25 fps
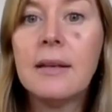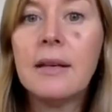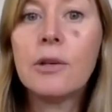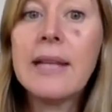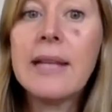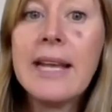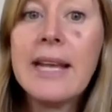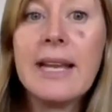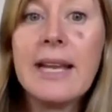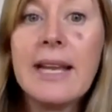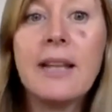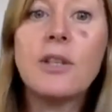
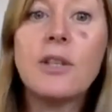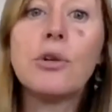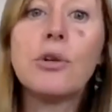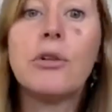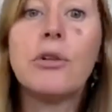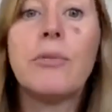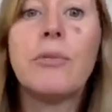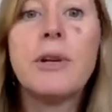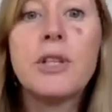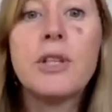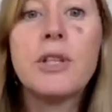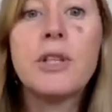leading
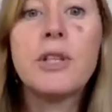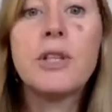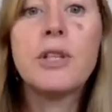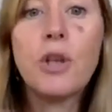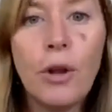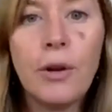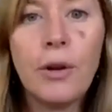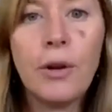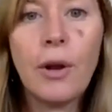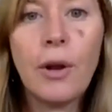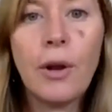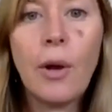to a
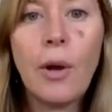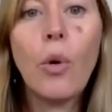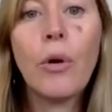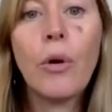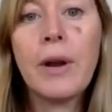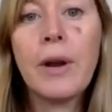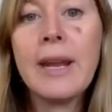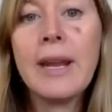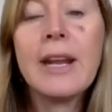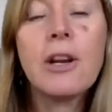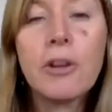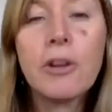return
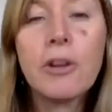or an